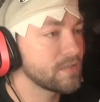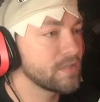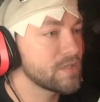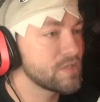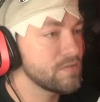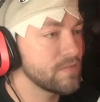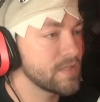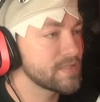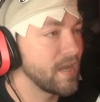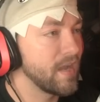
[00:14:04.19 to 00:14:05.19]
I'm gonna shoot
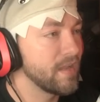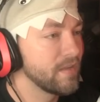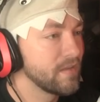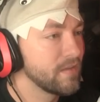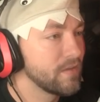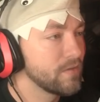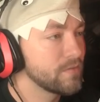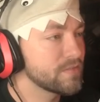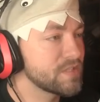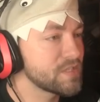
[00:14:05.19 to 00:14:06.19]
this guy
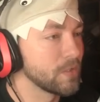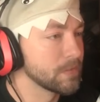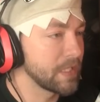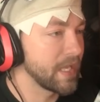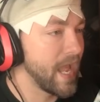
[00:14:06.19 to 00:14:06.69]
who's just holding an